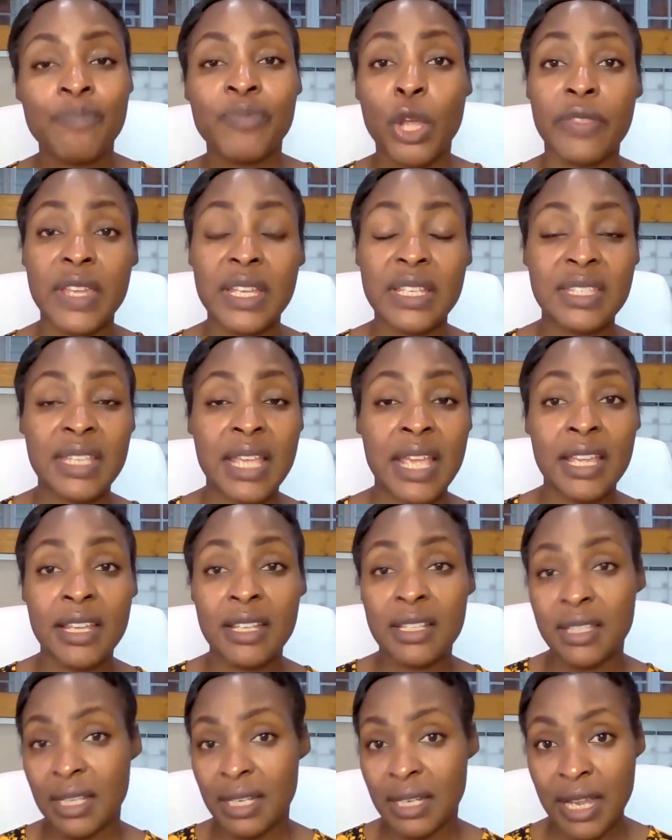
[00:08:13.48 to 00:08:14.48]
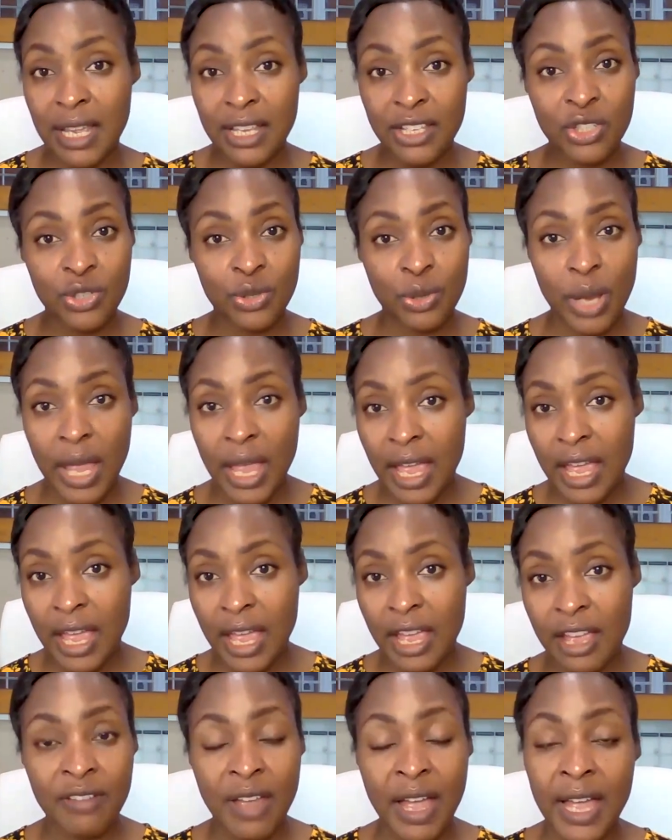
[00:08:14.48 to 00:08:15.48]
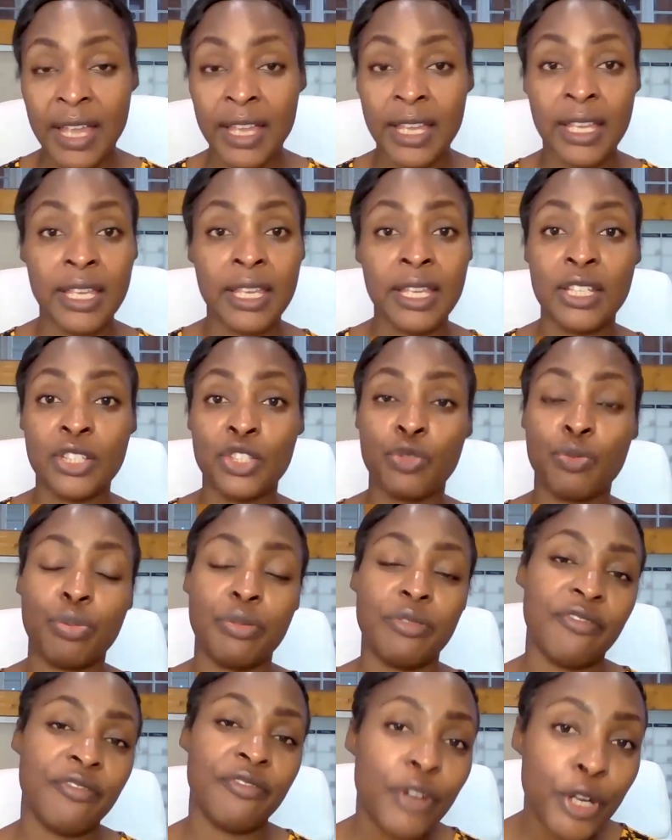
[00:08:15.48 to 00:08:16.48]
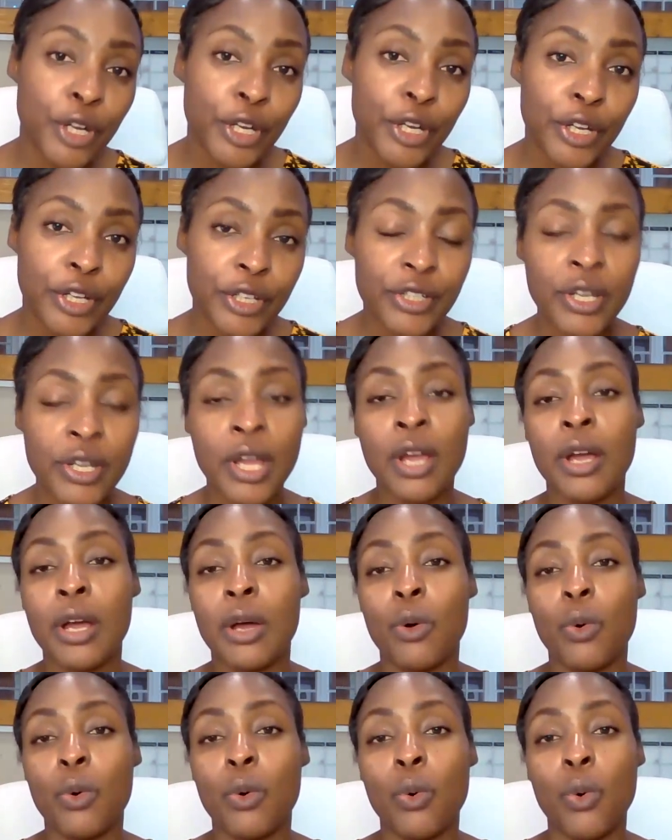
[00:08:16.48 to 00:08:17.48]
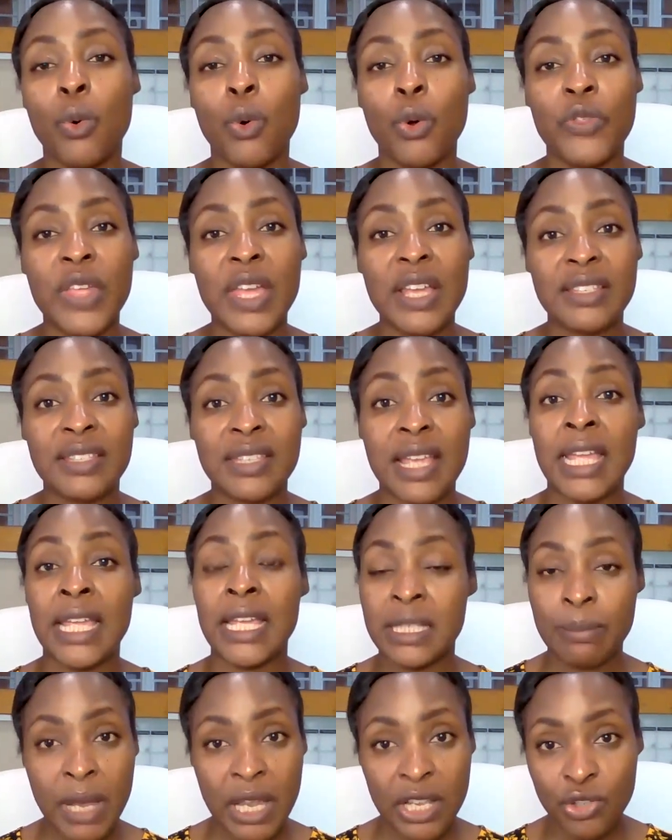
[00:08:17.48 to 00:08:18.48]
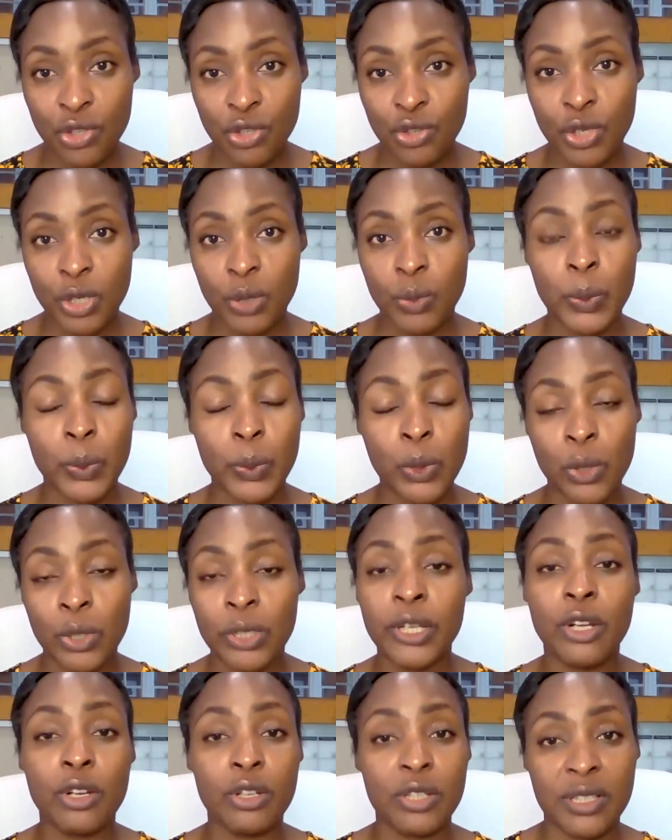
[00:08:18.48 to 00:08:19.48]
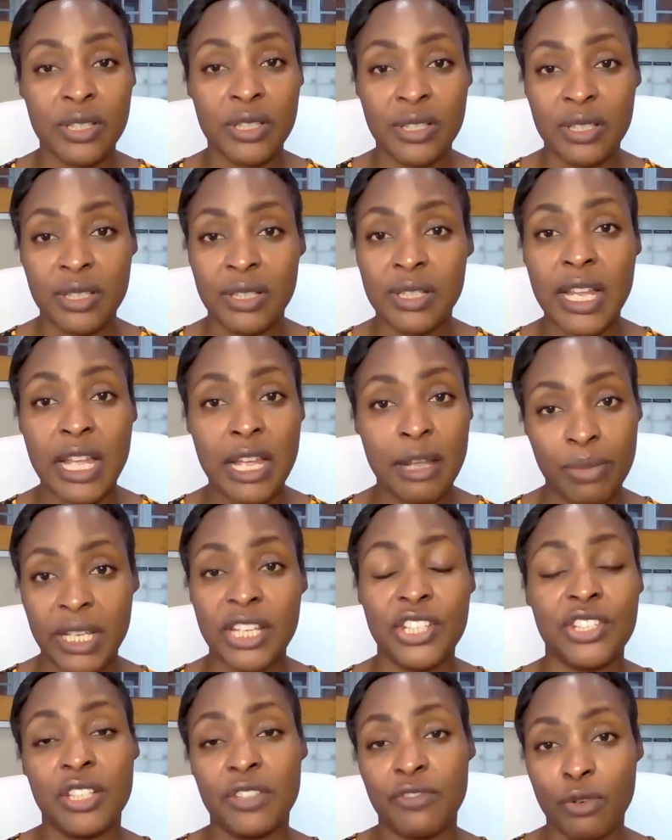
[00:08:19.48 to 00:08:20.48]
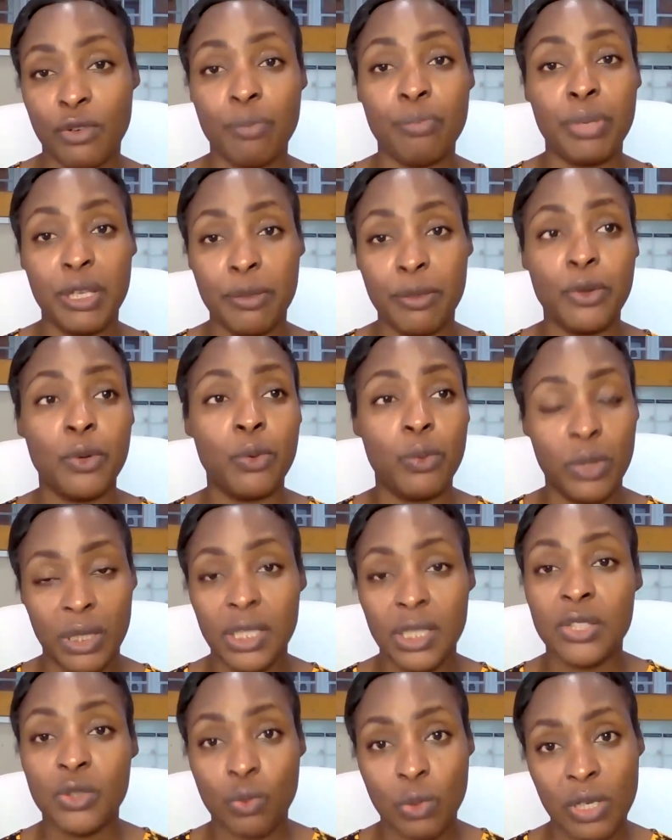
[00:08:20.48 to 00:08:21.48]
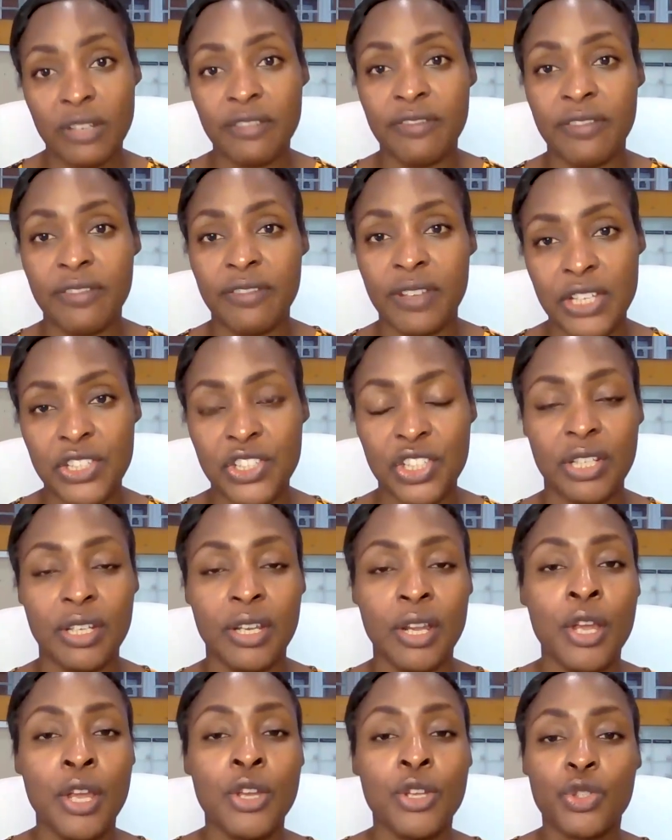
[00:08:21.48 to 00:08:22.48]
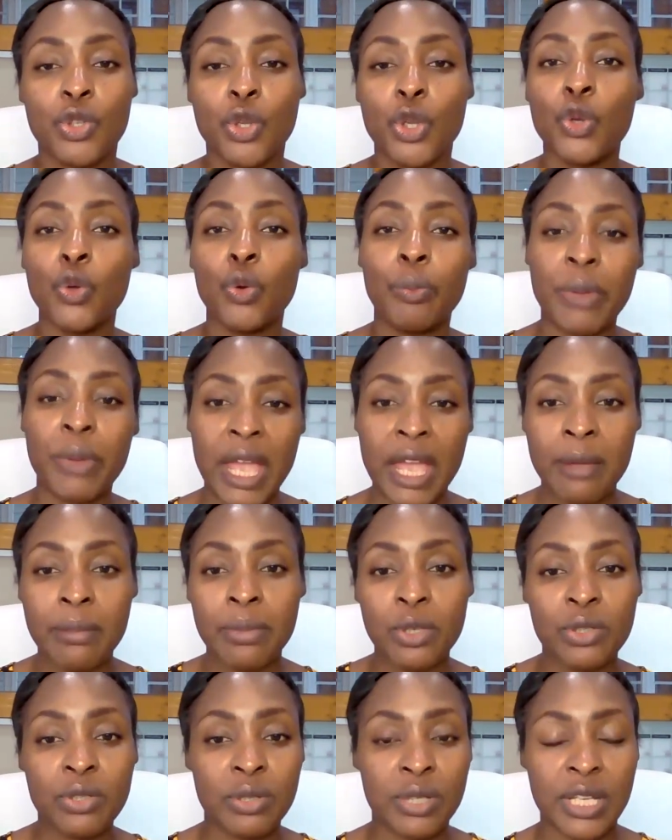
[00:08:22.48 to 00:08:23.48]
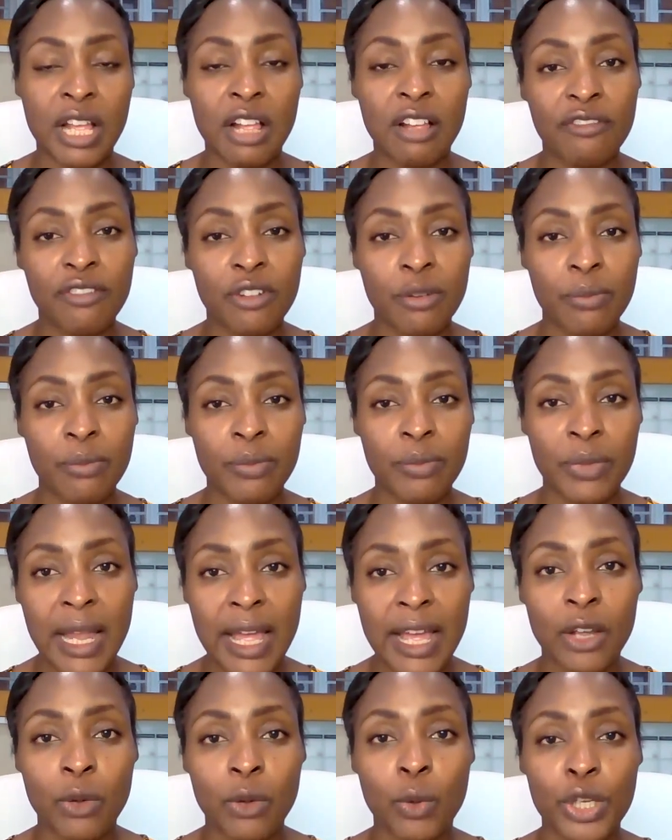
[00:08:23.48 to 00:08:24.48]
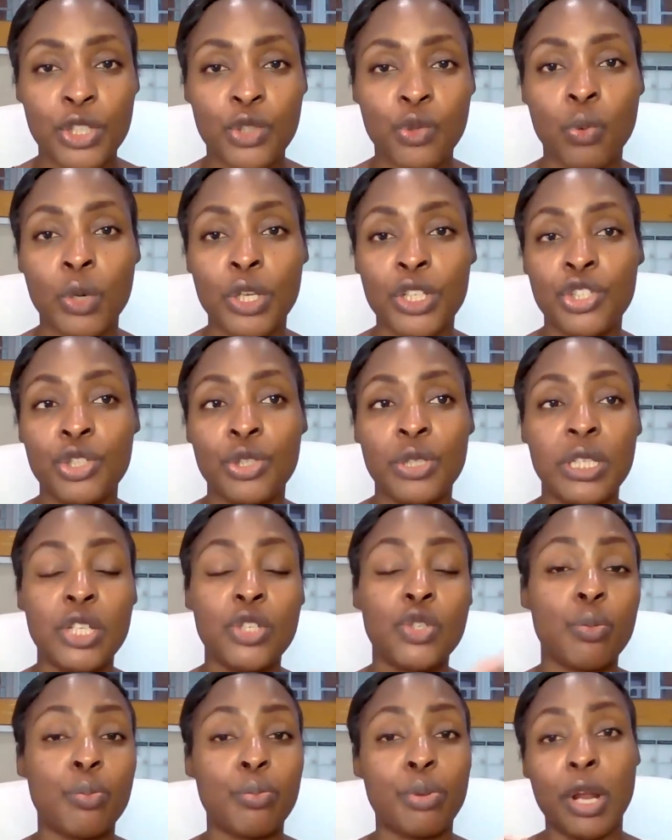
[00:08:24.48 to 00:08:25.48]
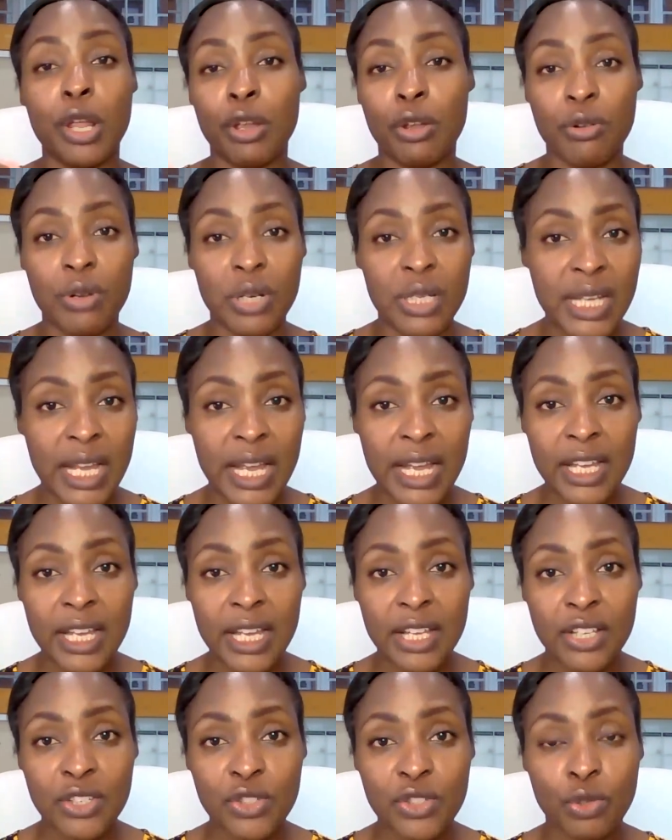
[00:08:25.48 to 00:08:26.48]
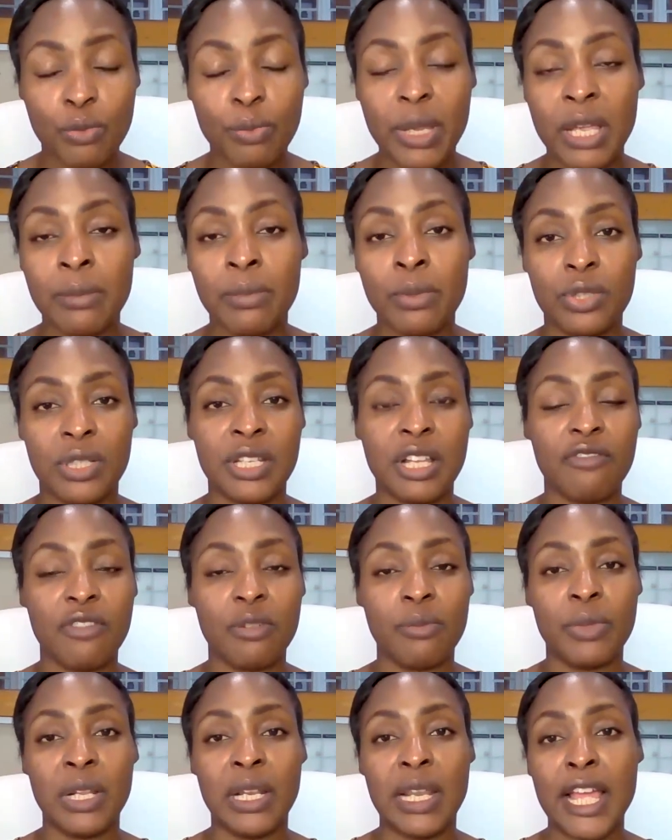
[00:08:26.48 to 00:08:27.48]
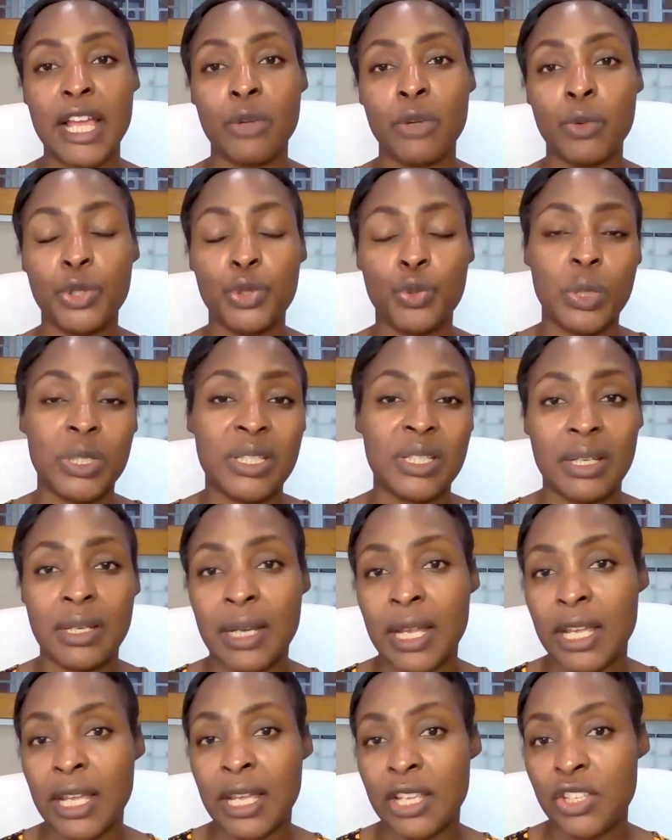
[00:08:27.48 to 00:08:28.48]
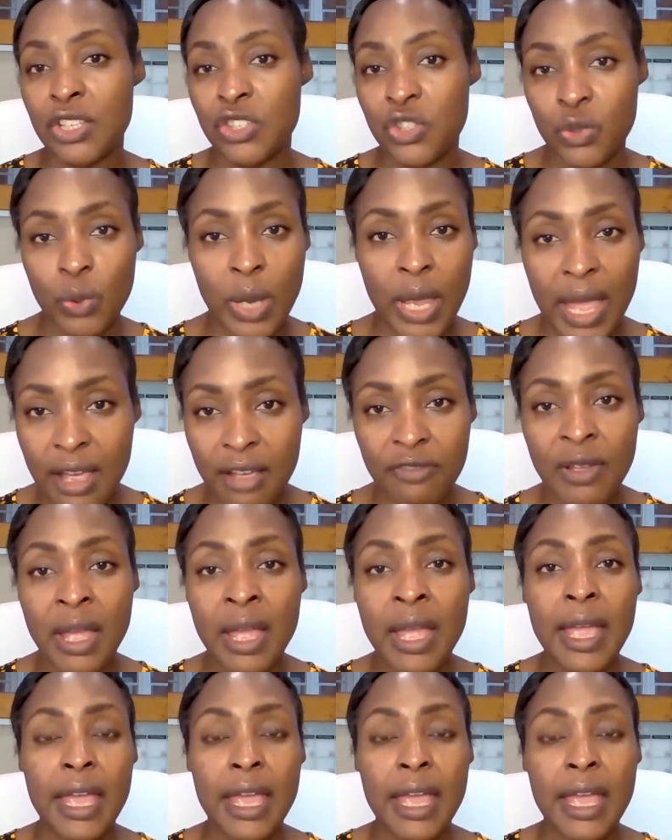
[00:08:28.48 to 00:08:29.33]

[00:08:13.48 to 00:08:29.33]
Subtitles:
Are they saying it's a nice to have, i.e. it's preferred, or they're saying it's mandatory, we will only consider applications from people with this qualification? So you'll be able to tell from the language what you need to prioritize. You'll be able to tell from the language what's a nice to have.